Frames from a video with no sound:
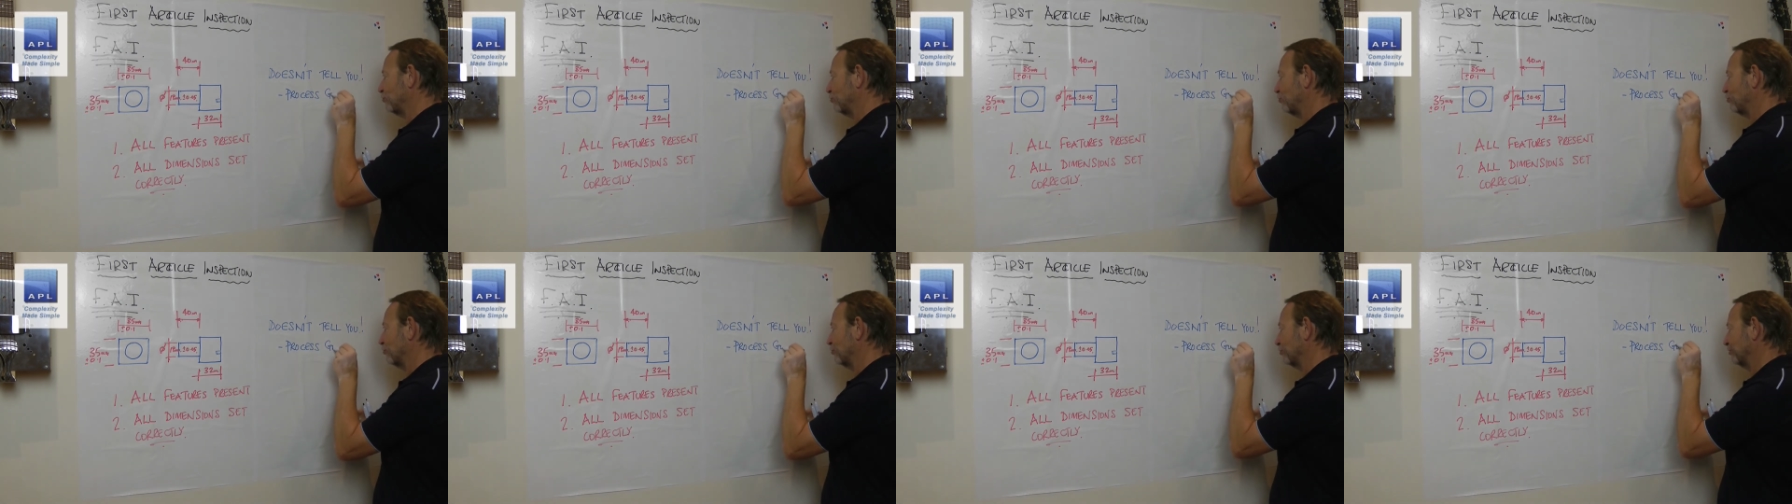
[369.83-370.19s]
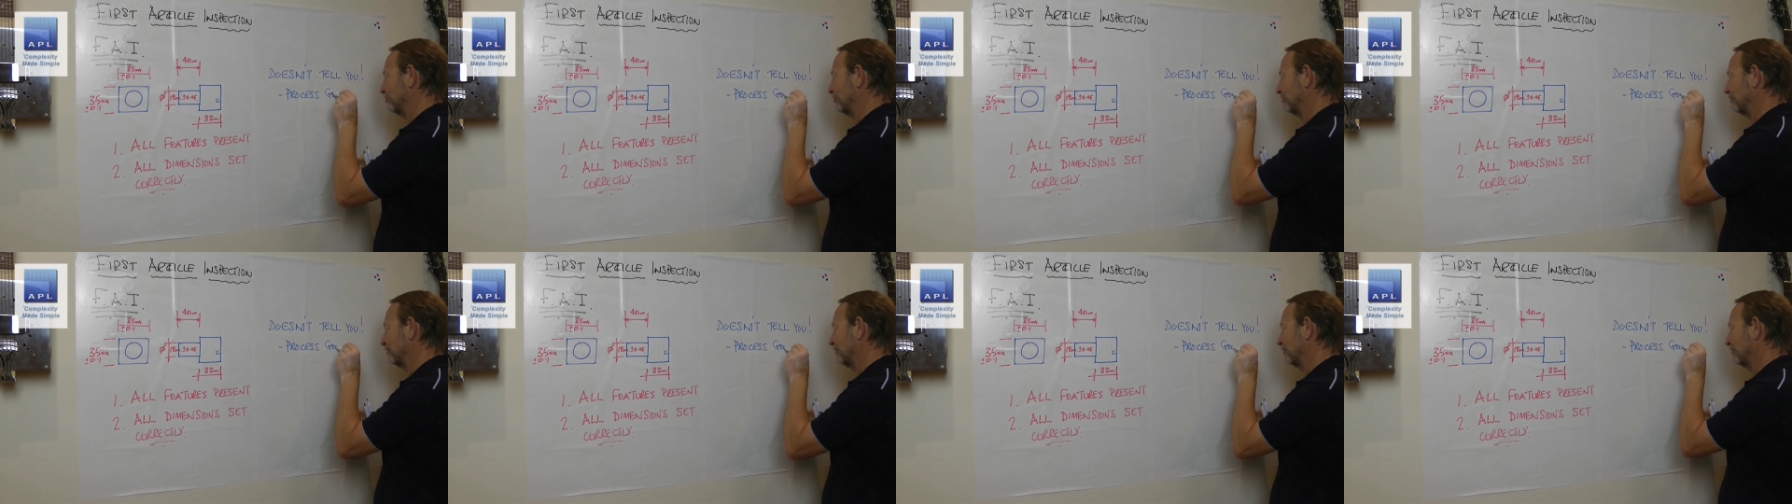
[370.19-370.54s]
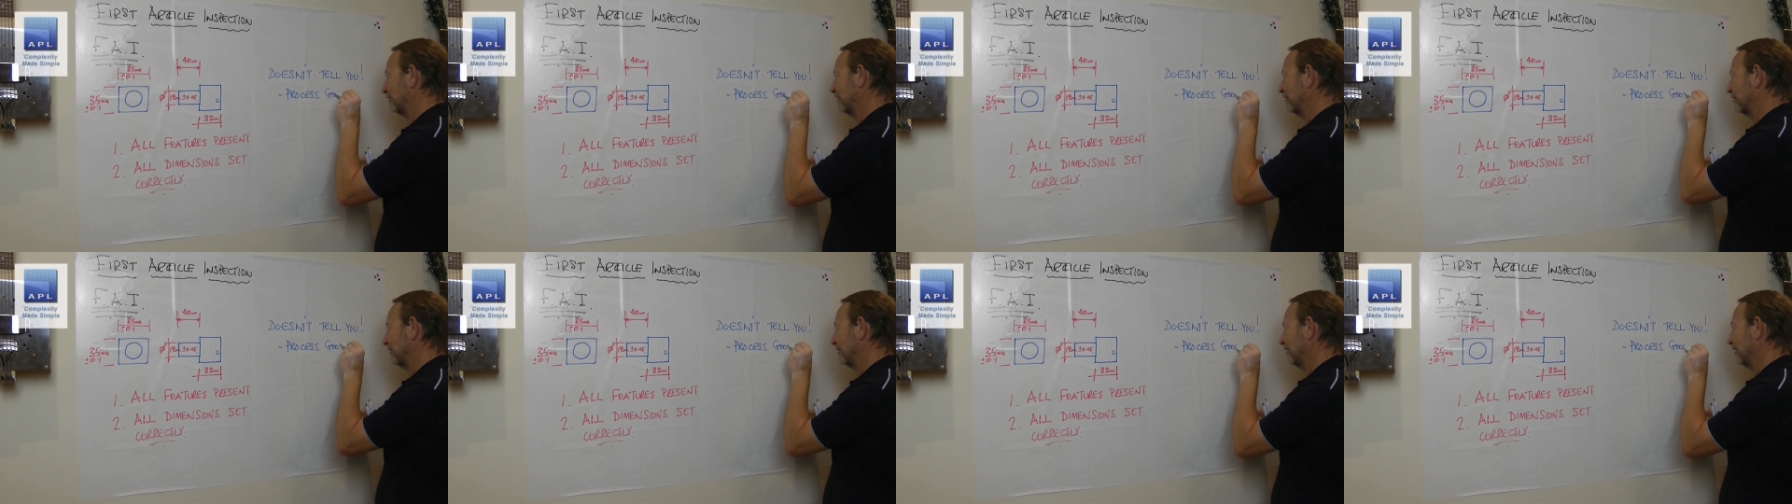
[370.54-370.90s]
good.
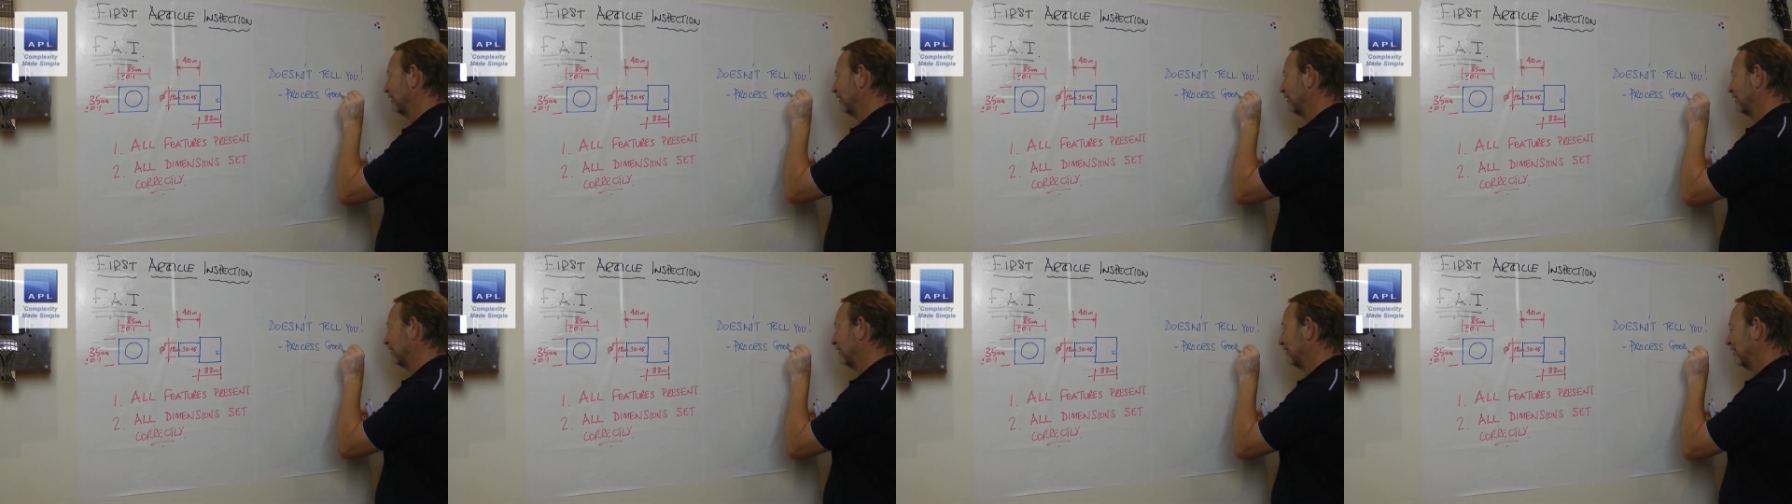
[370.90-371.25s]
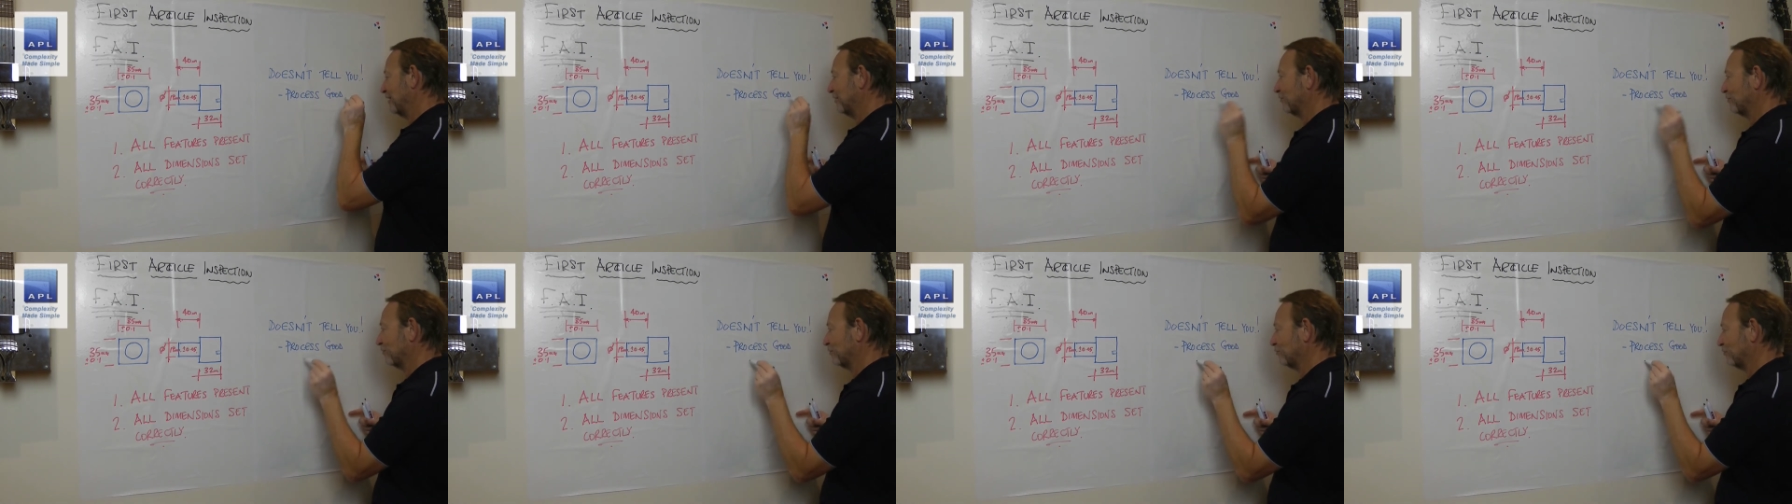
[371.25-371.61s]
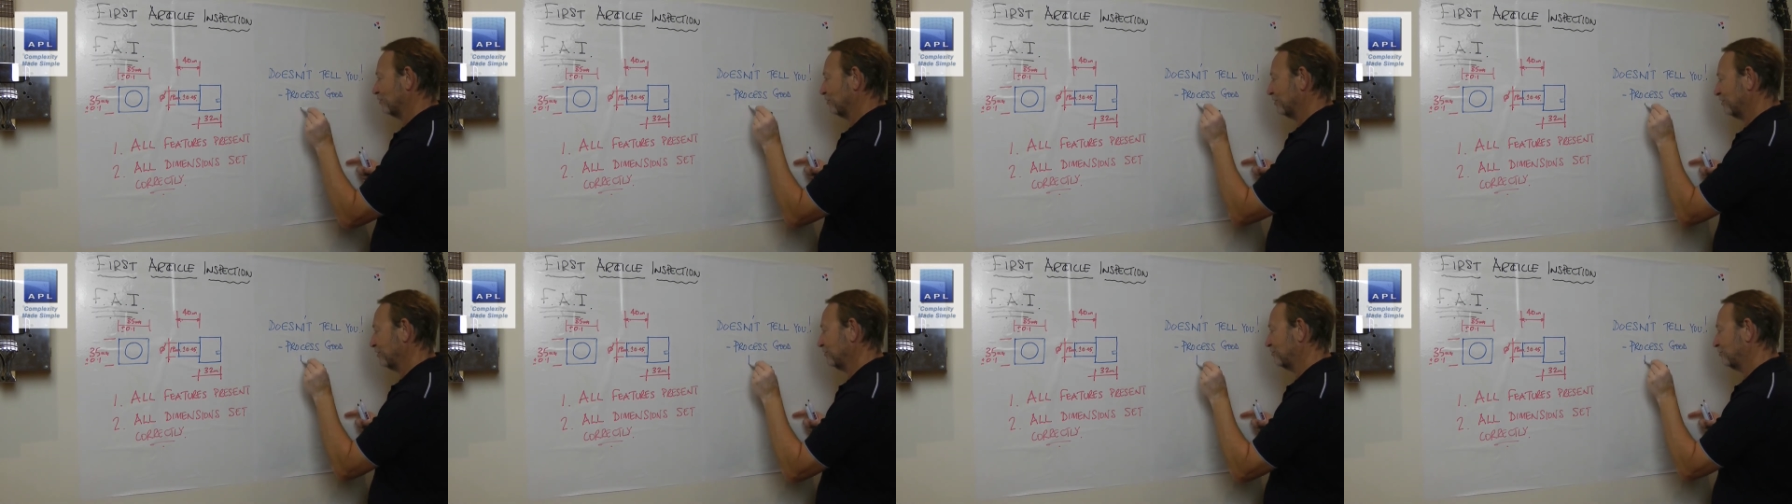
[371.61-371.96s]
In other
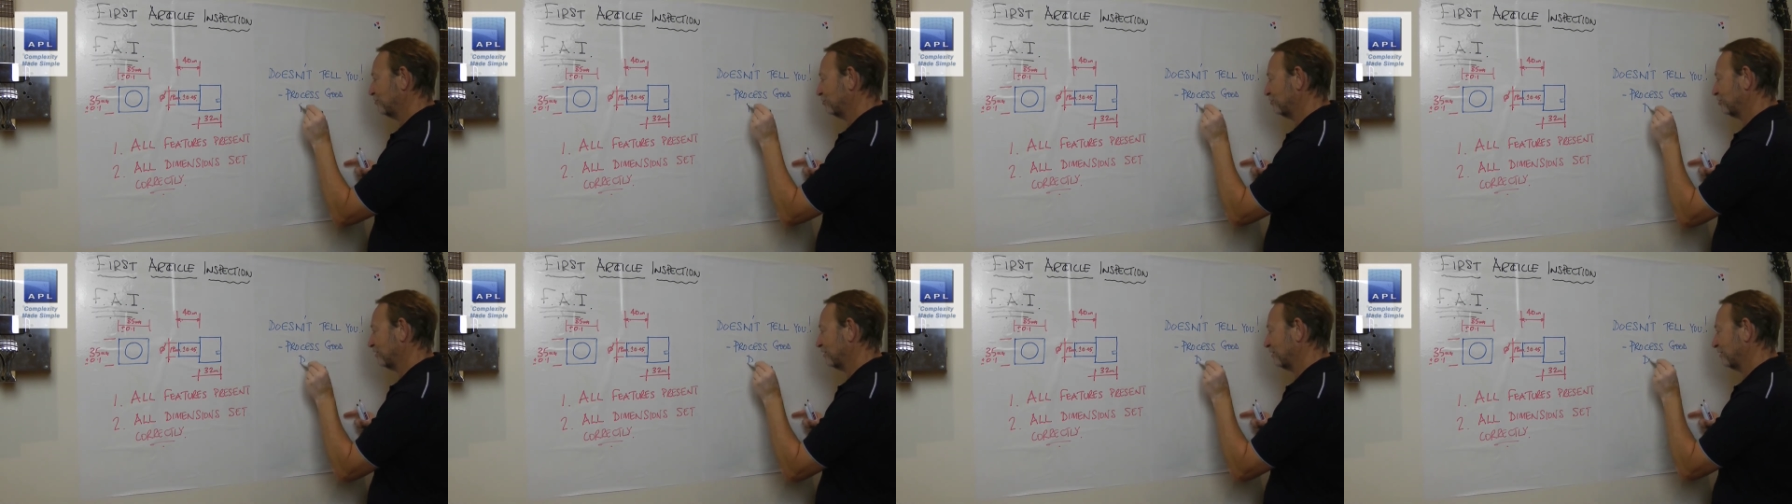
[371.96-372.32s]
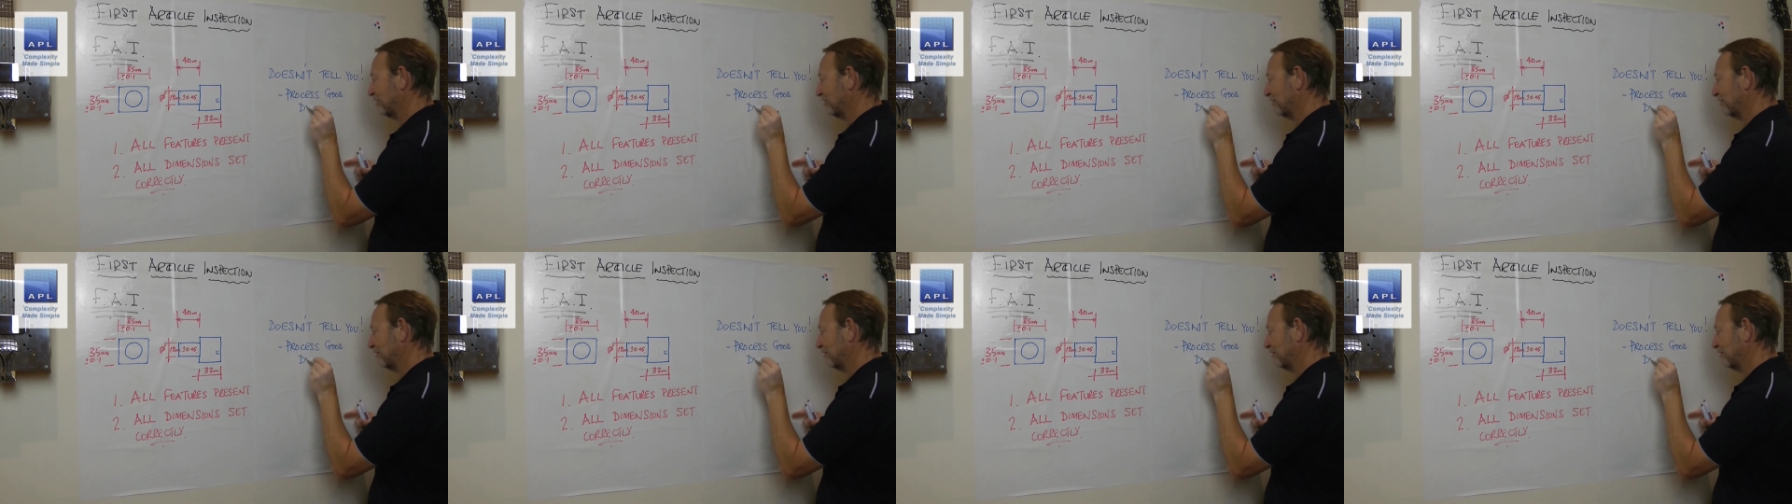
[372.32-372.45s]
words,